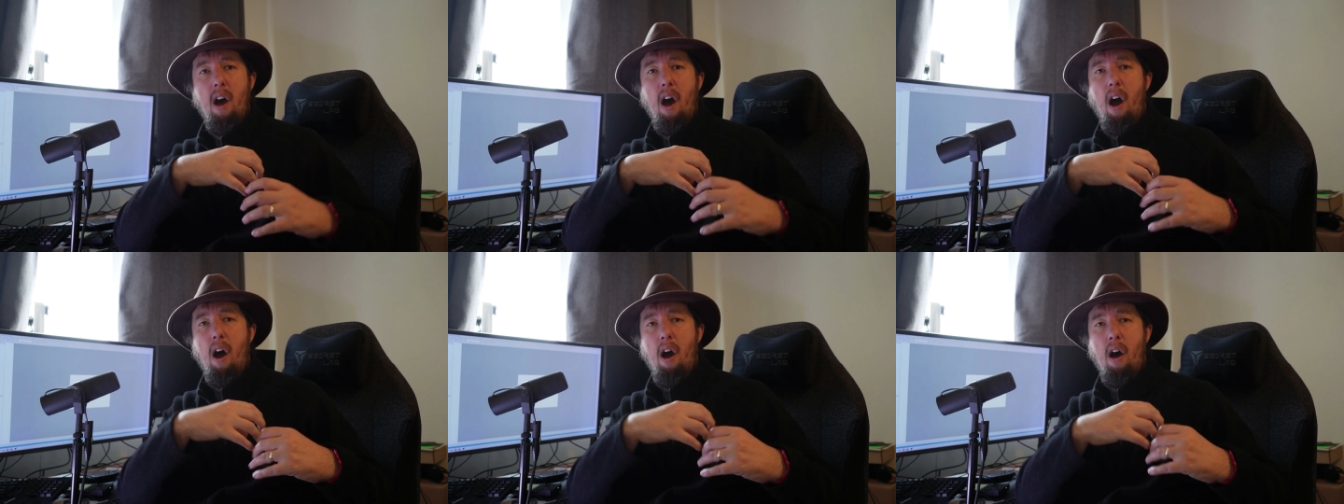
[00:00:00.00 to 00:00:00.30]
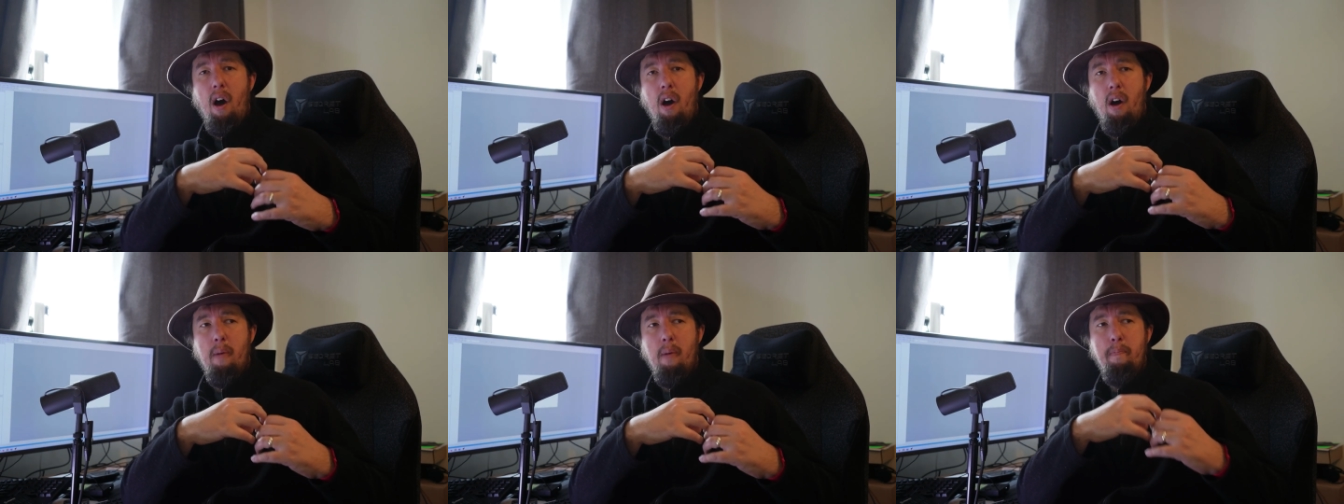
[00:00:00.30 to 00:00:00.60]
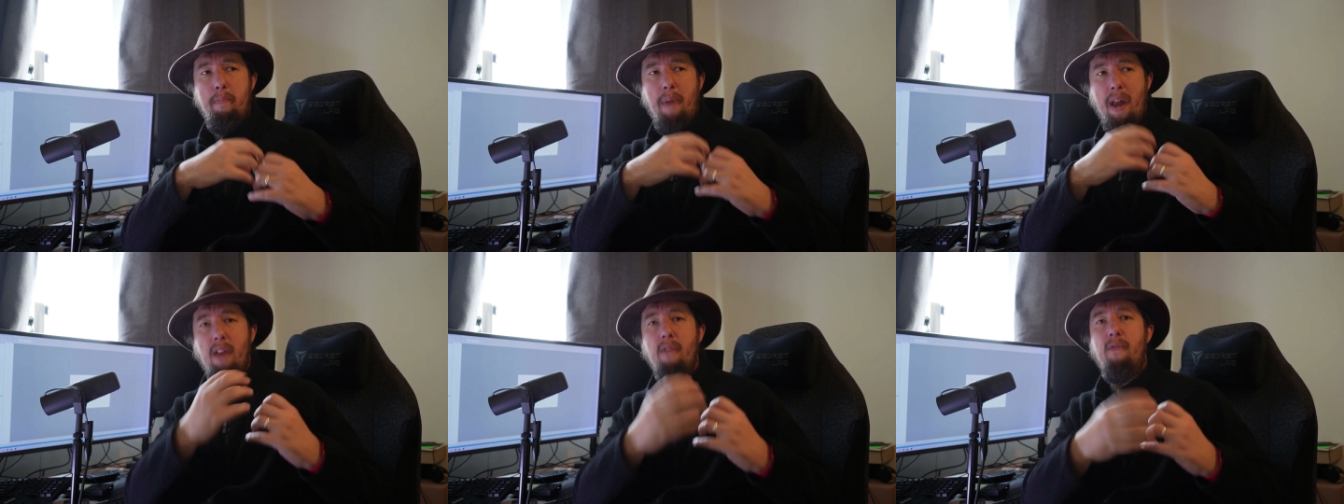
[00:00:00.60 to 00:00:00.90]
are
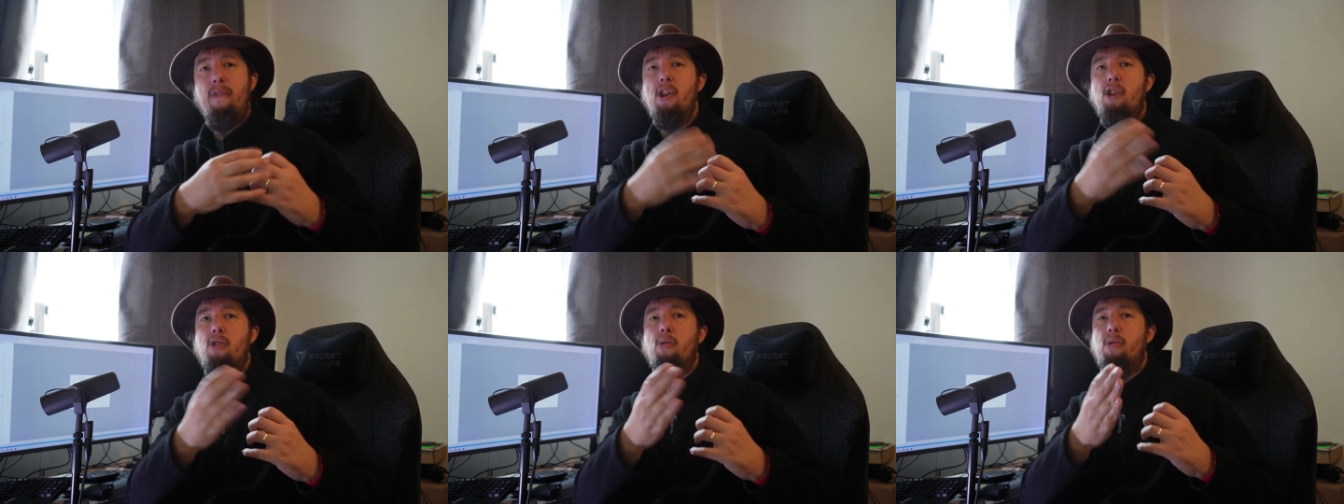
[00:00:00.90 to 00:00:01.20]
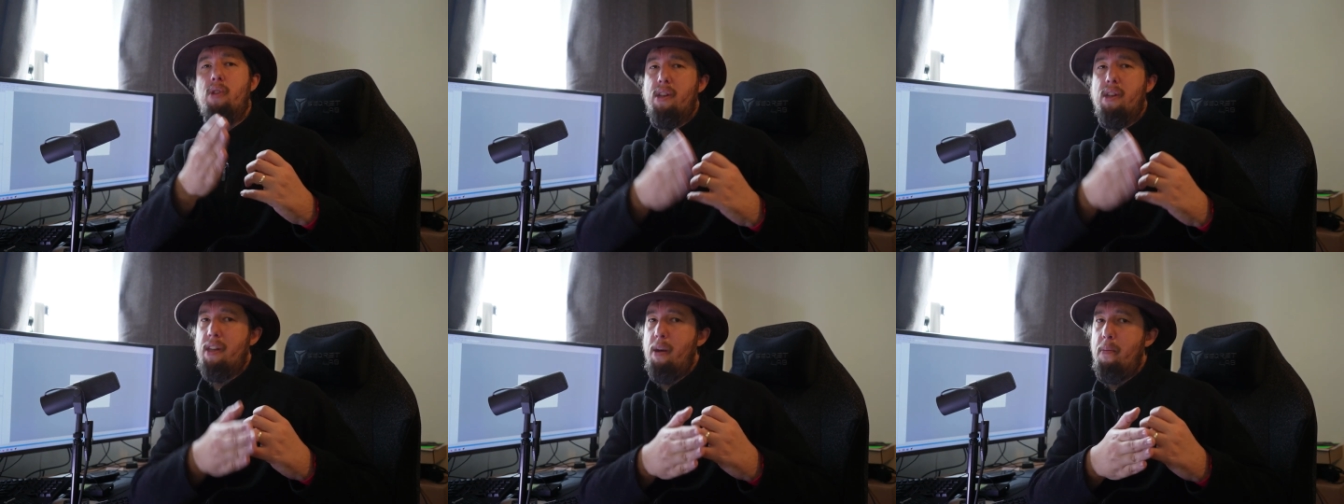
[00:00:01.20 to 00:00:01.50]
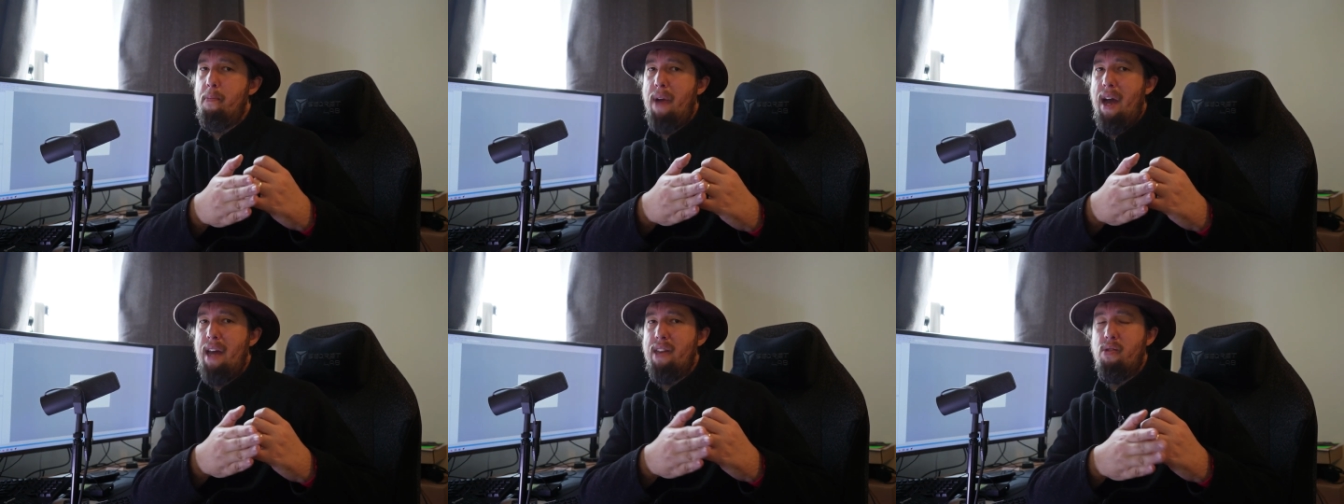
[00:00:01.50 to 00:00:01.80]
beneficial to
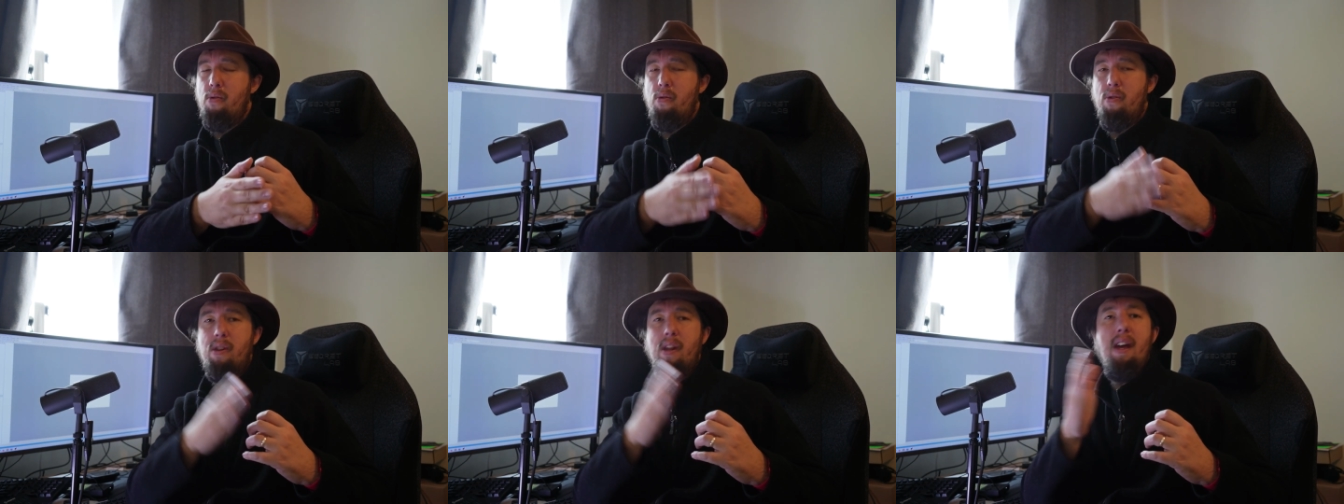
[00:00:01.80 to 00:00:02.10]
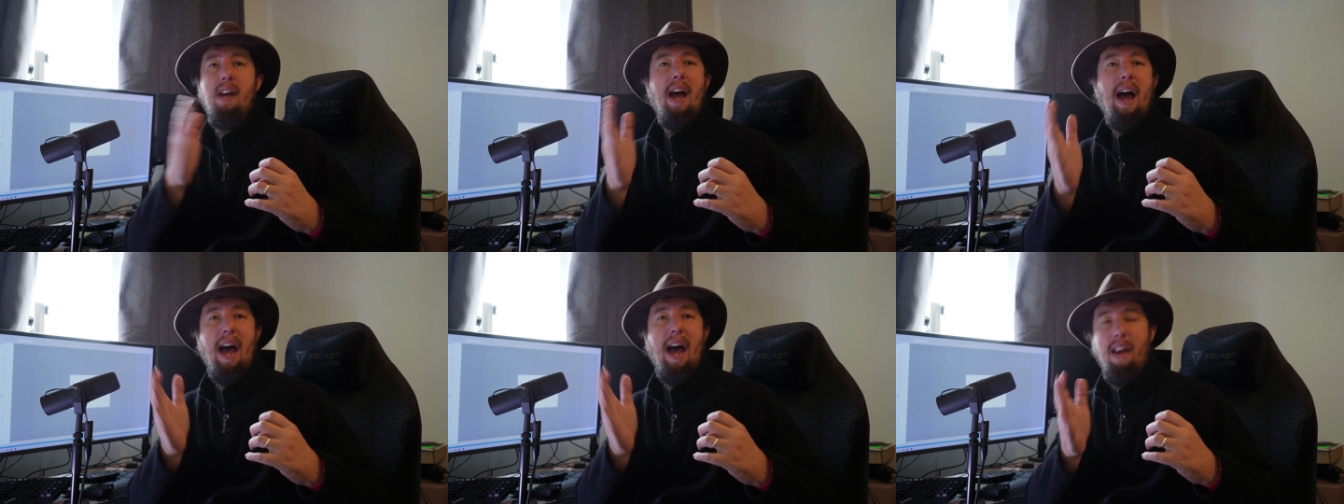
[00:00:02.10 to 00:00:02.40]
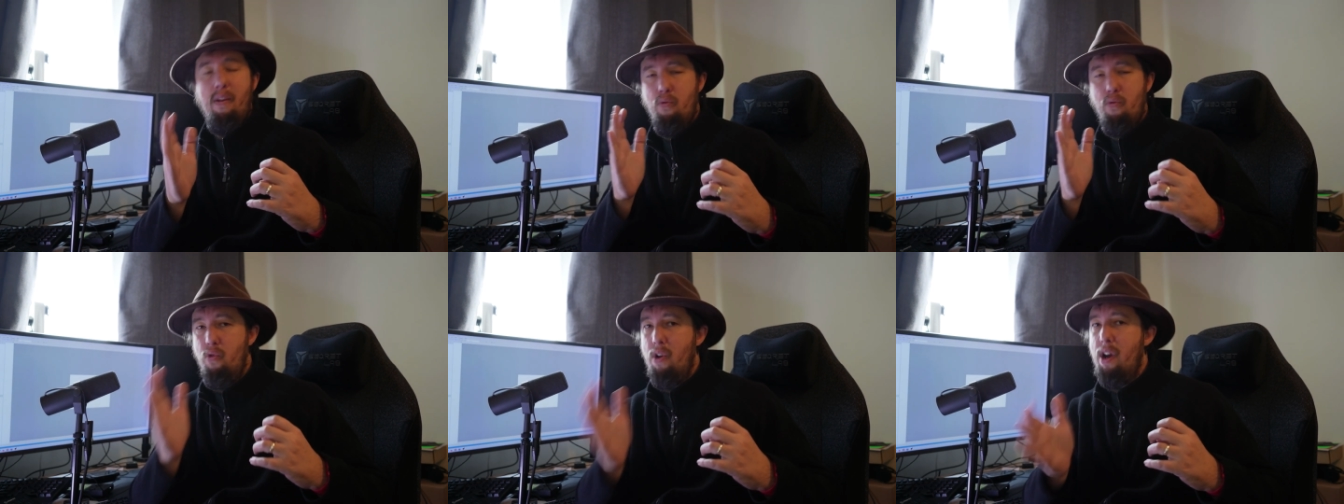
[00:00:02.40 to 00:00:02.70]
some battles
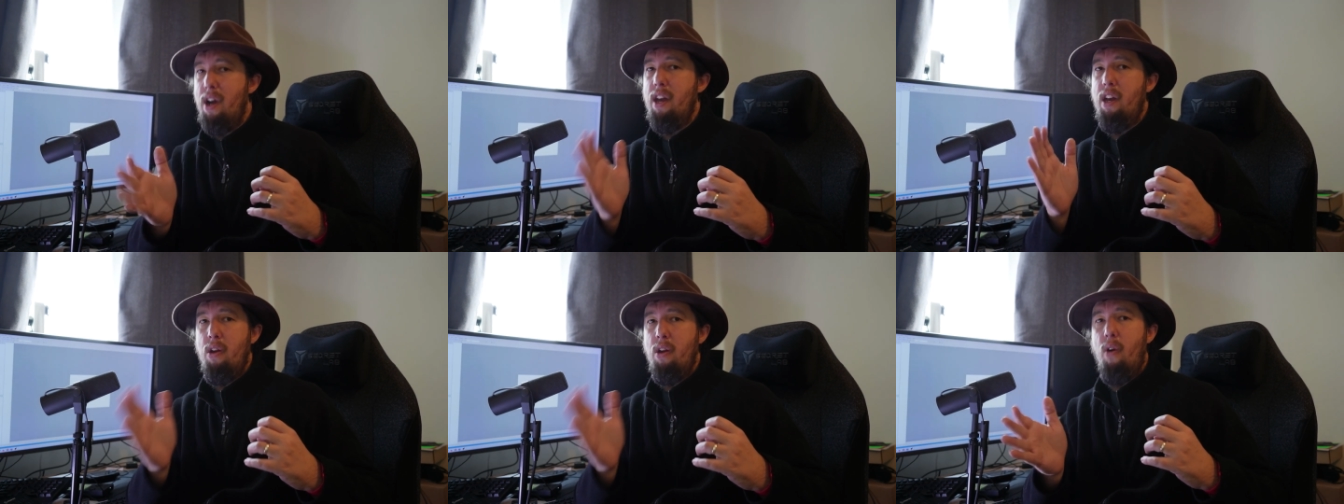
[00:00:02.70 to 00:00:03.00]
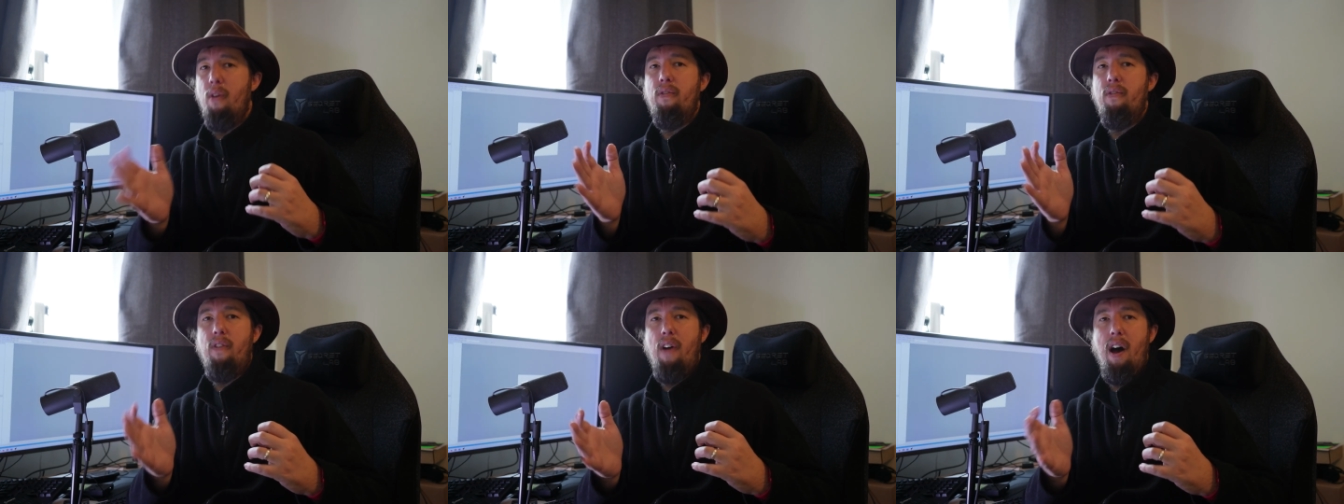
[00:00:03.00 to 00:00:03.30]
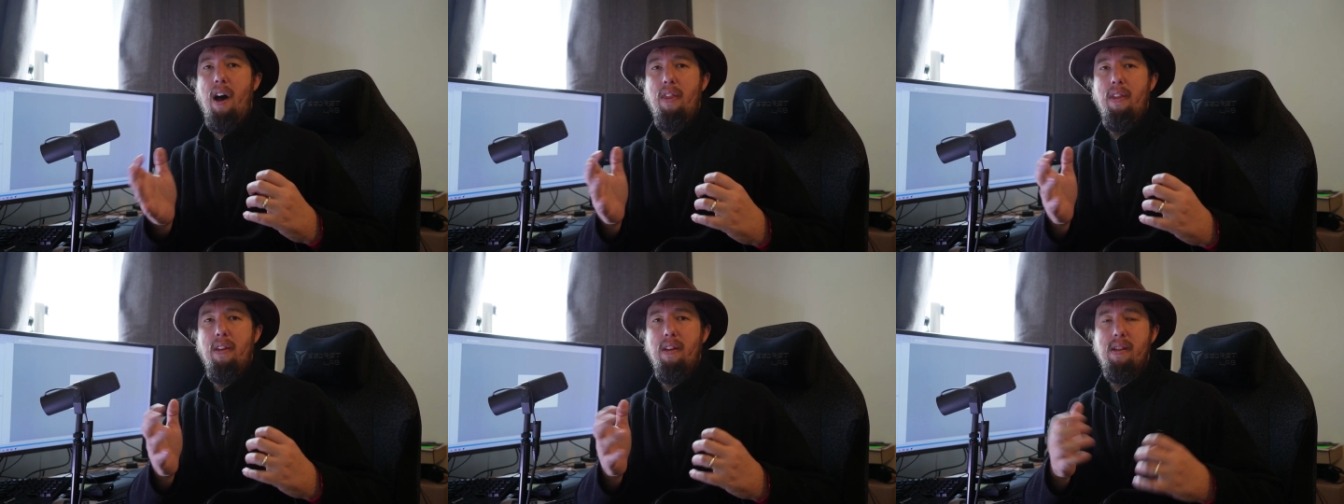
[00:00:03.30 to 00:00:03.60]
and really not for
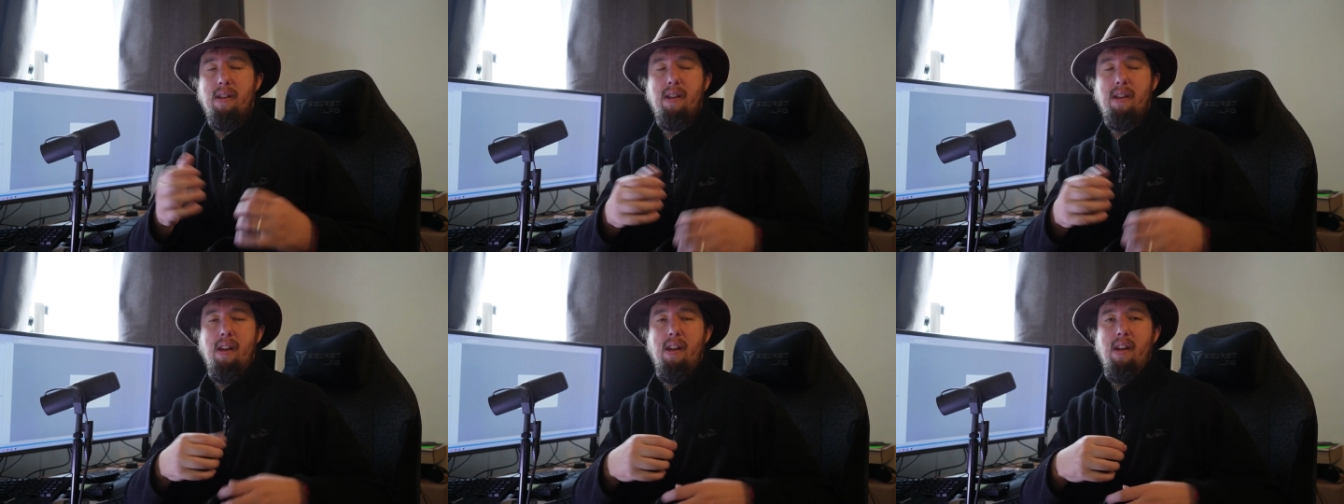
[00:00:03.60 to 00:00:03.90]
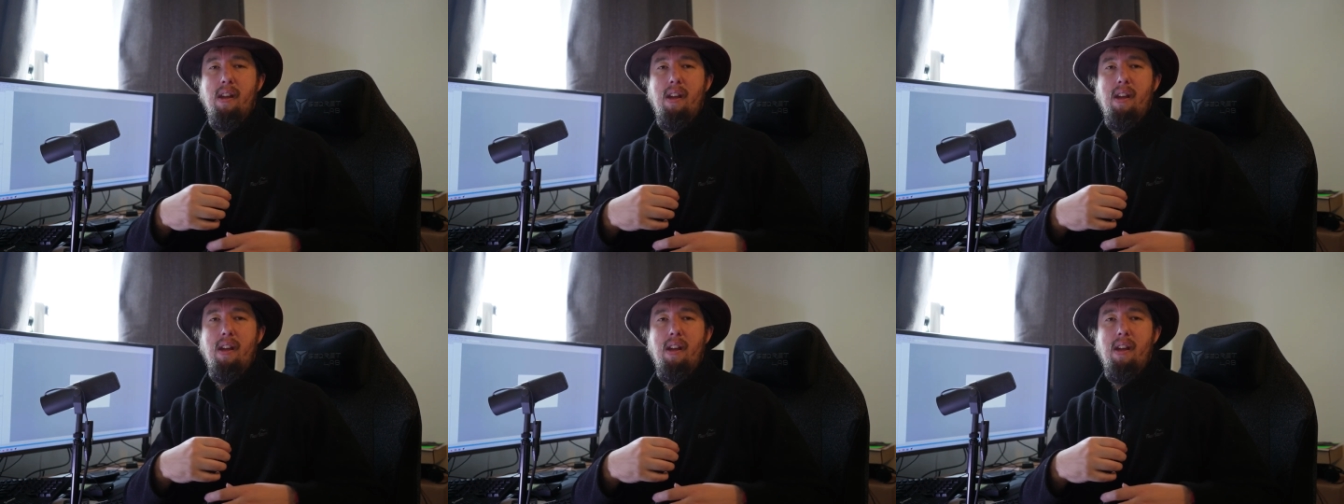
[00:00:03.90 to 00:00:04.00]
others.